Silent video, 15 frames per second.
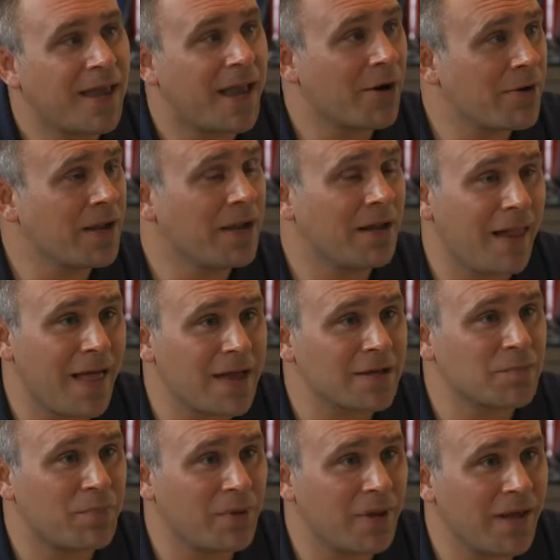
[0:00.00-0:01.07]
carrying
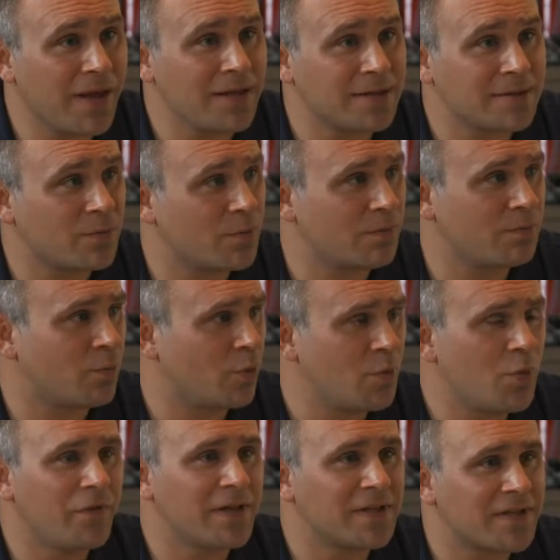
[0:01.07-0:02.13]
glass plates,
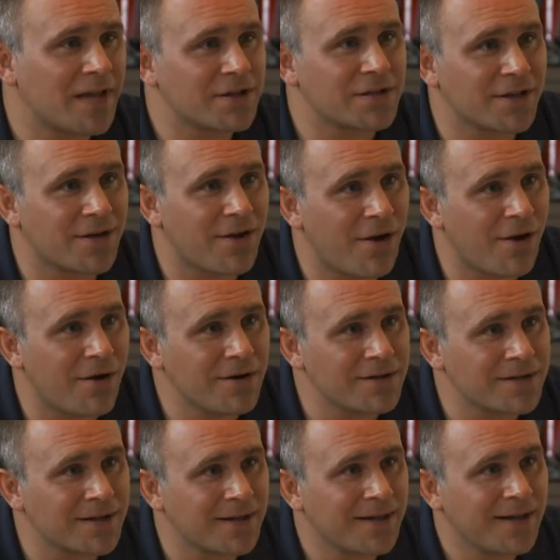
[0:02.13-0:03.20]
removing sections of
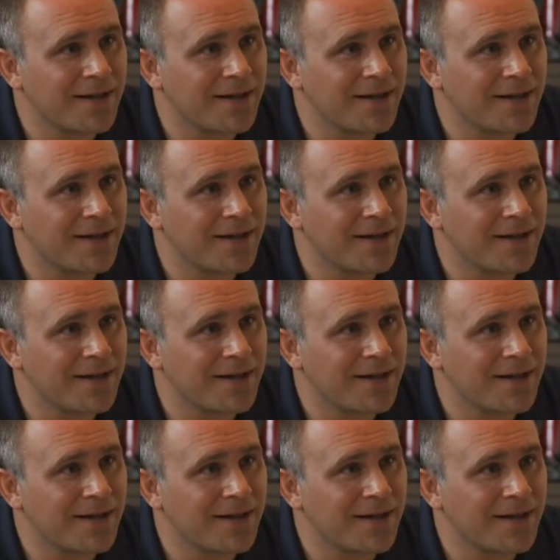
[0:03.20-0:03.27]
cars.